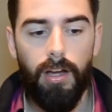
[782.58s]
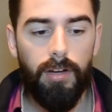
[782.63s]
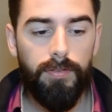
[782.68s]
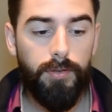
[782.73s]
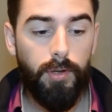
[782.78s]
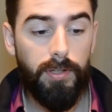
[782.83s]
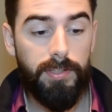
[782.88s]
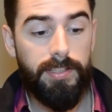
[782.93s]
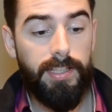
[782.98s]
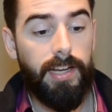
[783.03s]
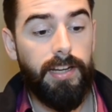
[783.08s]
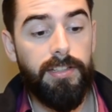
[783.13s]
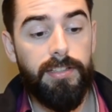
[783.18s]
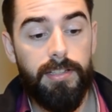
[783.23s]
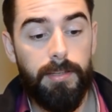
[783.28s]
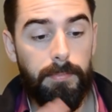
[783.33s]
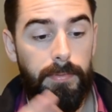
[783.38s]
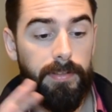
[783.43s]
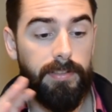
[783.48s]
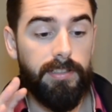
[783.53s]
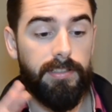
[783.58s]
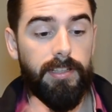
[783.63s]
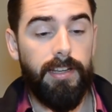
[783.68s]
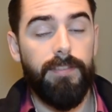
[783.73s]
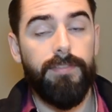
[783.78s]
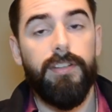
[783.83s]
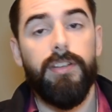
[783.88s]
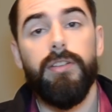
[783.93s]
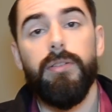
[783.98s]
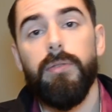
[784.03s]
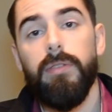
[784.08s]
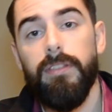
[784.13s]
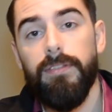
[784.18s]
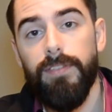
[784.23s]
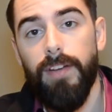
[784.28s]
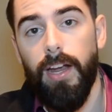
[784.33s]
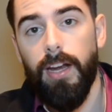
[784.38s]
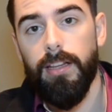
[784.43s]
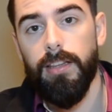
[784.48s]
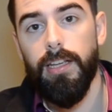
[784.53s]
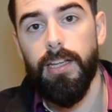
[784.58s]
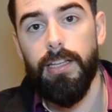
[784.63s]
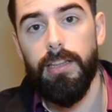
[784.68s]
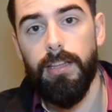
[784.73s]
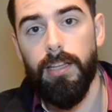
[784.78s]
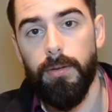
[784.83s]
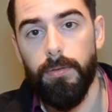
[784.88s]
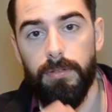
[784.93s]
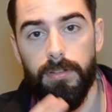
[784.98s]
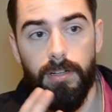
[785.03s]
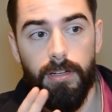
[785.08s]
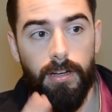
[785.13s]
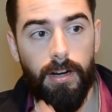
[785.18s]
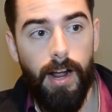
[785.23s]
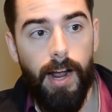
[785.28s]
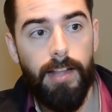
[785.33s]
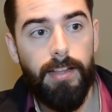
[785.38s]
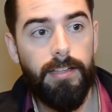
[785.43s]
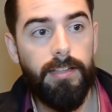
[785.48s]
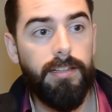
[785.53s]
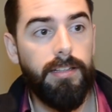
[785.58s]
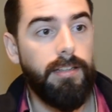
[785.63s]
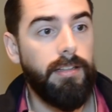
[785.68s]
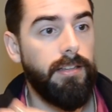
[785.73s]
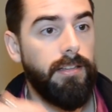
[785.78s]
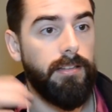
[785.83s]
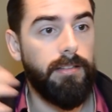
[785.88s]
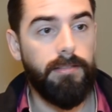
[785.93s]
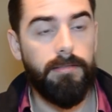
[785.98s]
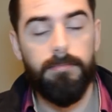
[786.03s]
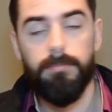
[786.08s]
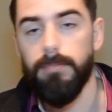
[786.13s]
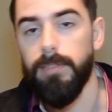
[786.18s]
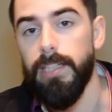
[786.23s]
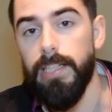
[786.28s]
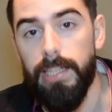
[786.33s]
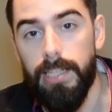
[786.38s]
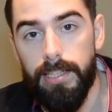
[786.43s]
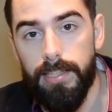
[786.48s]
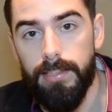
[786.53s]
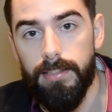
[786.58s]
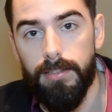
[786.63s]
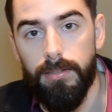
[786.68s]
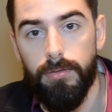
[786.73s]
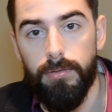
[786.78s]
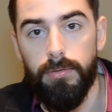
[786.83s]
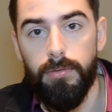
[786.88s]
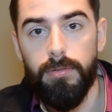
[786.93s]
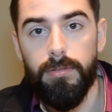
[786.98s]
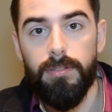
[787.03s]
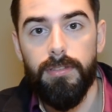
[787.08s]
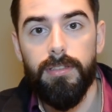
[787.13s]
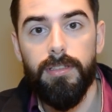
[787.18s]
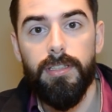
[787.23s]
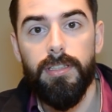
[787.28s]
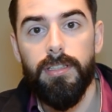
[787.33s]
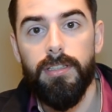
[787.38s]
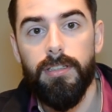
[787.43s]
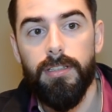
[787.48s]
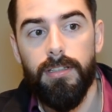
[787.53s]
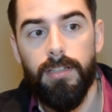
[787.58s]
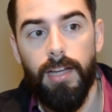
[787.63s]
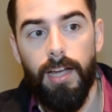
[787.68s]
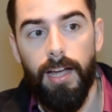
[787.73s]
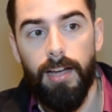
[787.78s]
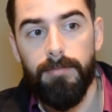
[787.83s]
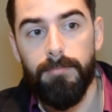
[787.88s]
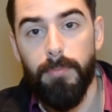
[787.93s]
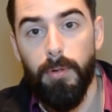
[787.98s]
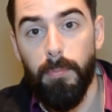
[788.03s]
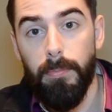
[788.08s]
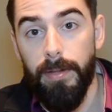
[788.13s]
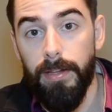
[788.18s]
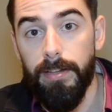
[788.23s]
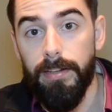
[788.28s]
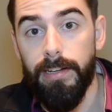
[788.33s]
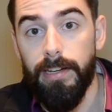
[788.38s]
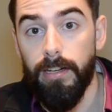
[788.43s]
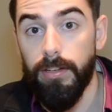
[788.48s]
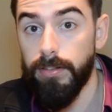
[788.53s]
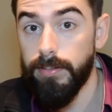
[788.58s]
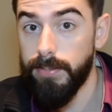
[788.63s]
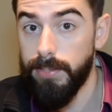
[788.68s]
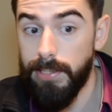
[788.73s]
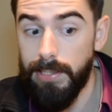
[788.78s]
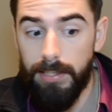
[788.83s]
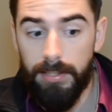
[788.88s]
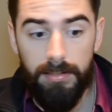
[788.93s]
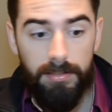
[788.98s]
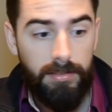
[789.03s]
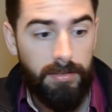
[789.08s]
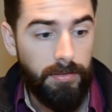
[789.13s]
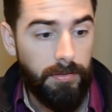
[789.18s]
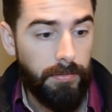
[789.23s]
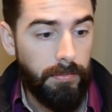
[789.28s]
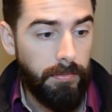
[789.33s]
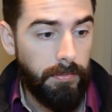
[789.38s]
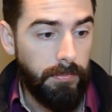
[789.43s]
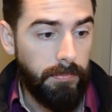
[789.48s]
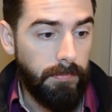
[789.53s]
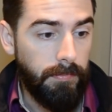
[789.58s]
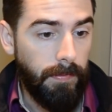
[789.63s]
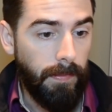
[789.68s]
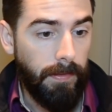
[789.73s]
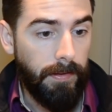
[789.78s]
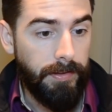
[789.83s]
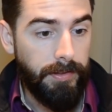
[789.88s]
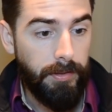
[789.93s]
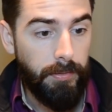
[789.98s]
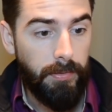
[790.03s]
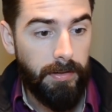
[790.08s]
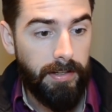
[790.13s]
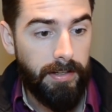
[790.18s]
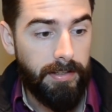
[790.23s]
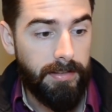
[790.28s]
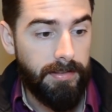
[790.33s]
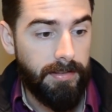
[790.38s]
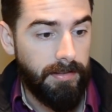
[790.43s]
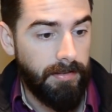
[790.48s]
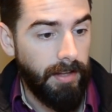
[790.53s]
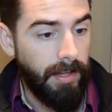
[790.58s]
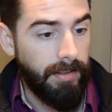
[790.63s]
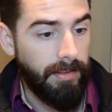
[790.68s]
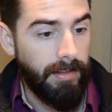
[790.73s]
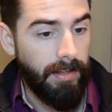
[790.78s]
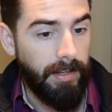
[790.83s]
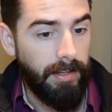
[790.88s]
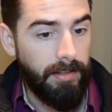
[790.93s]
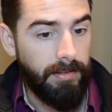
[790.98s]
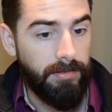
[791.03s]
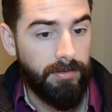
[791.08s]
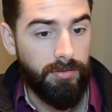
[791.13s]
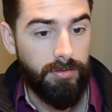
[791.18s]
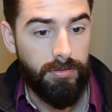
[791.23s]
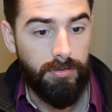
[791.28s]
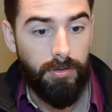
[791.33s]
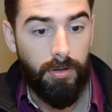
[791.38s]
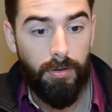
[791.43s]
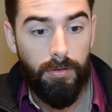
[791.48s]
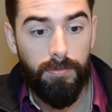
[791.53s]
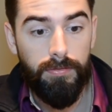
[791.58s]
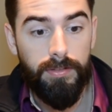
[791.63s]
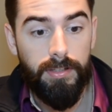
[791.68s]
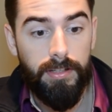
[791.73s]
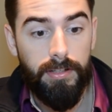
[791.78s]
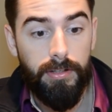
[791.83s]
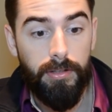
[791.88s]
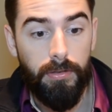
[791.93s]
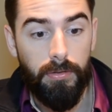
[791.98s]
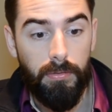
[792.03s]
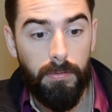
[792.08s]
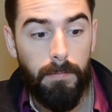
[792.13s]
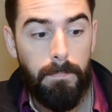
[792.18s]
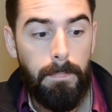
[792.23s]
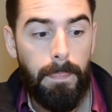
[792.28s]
Of course, that could simply just have to do with the fact that they were on an island and needed to have mobility on the seas to do what it is that they strove to do.